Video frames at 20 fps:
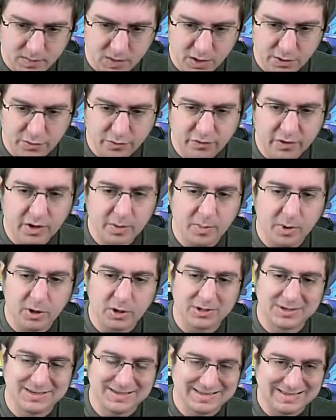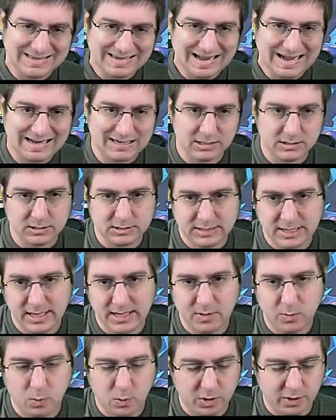using a perk does not take
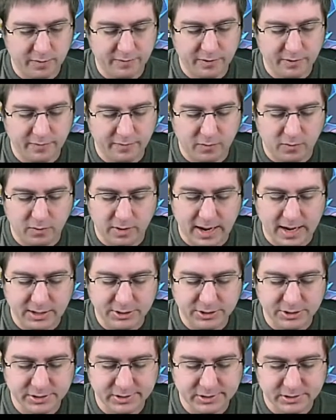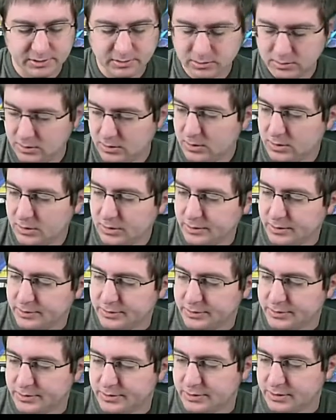one of your 4 actions.
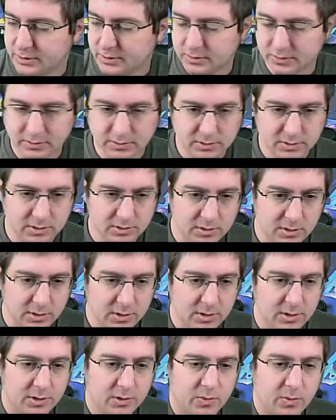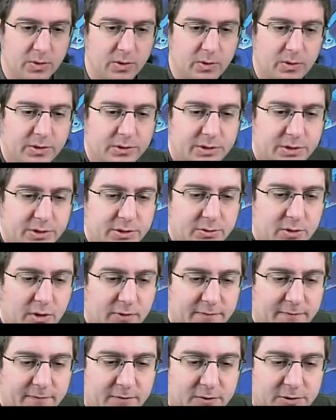So, we're going to do our
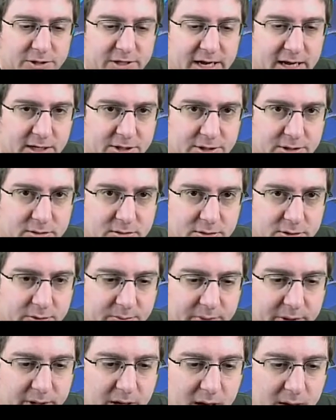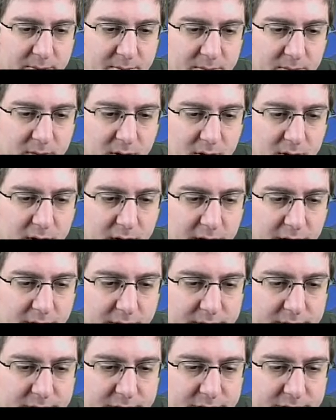first action to pick up
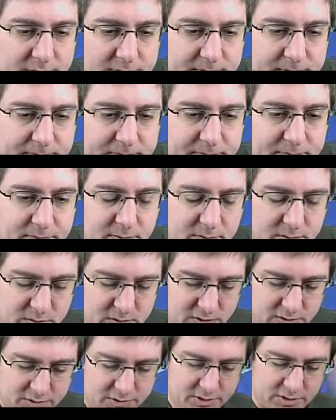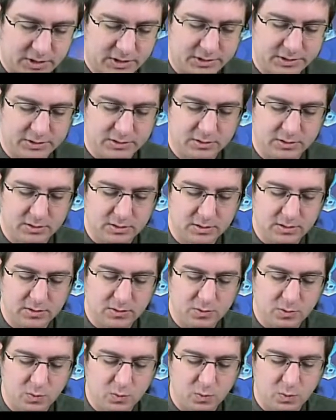items. So that's
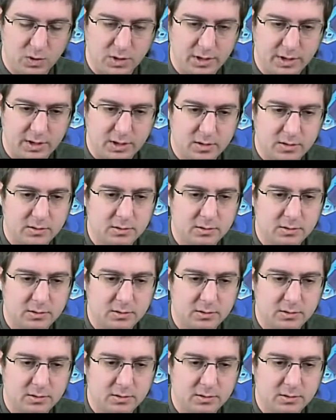1,